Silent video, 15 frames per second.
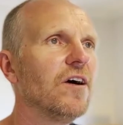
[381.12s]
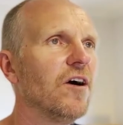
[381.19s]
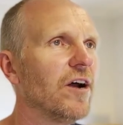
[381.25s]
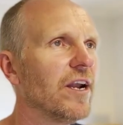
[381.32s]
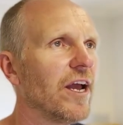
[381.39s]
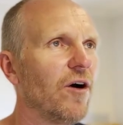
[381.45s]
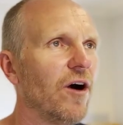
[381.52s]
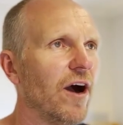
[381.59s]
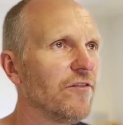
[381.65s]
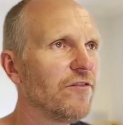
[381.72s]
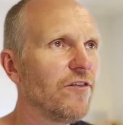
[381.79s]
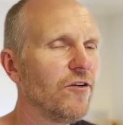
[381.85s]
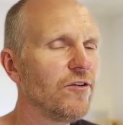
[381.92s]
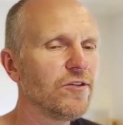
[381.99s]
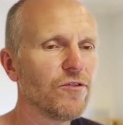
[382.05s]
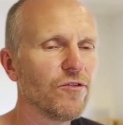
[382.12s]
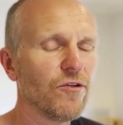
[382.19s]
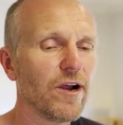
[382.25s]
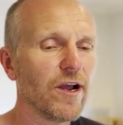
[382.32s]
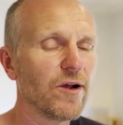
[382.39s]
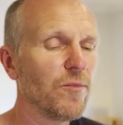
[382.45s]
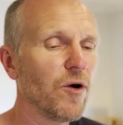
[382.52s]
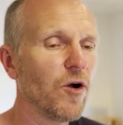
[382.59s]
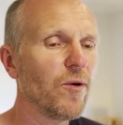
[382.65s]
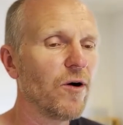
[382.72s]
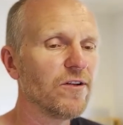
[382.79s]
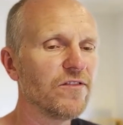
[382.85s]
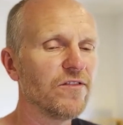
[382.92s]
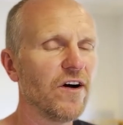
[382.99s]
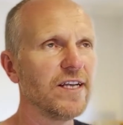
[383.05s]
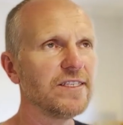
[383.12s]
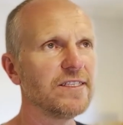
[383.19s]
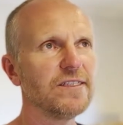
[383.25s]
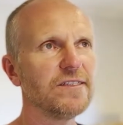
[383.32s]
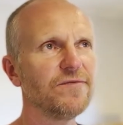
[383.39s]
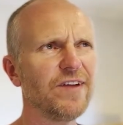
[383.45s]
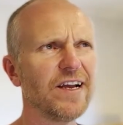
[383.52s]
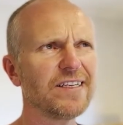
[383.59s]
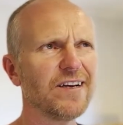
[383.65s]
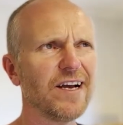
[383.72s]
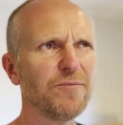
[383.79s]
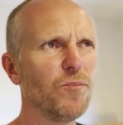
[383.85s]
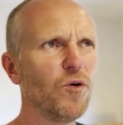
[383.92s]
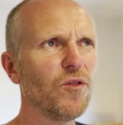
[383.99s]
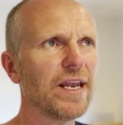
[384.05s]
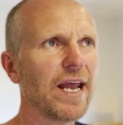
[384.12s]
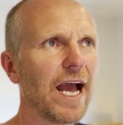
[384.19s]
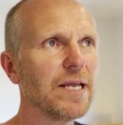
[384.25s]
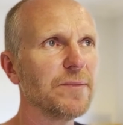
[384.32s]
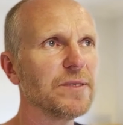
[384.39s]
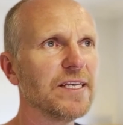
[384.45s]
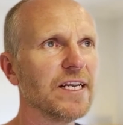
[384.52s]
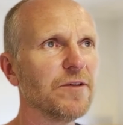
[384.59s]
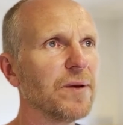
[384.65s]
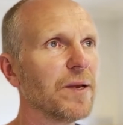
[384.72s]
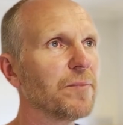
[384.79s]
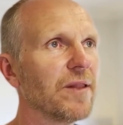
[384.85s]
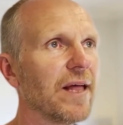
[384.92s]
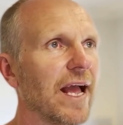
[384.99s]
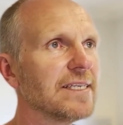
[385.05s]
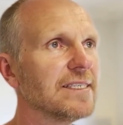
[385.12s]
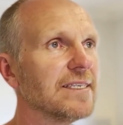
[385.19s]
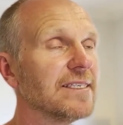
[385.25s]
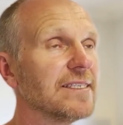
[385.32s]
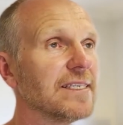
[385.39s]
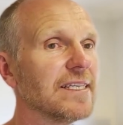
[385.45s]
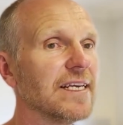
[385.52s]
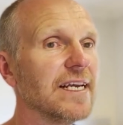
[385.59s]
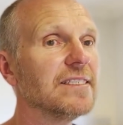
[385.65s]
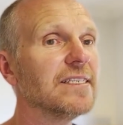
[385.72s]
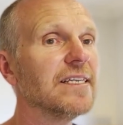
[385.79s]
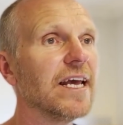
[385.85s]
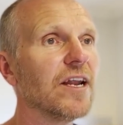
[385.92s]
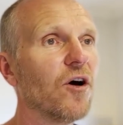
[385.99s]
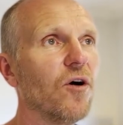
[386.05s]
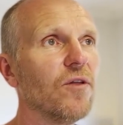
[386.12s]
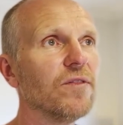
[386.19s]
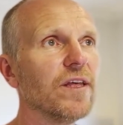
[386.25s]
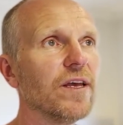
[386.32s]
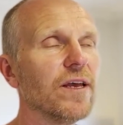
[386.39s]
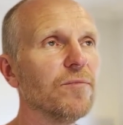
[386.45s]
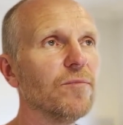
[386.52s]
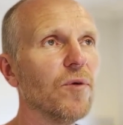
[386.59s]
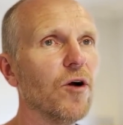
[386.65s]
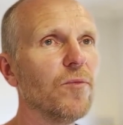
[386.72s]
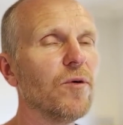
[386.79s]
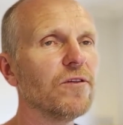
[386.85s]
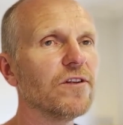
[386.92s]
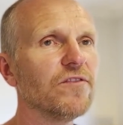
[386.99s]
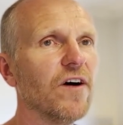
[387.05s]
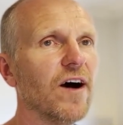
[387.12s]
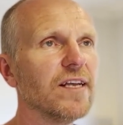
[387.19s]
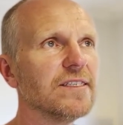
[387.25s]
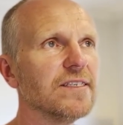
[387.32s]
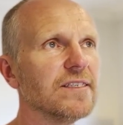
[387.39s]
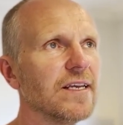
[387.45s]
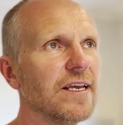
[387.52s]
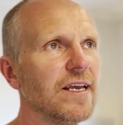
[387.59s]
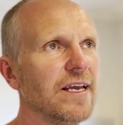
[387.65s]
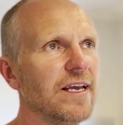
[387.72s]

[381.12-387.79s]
on our iPhone or our mobile devices. In fact, uh, more than 80% of people are accessing the internet on their mobile devices.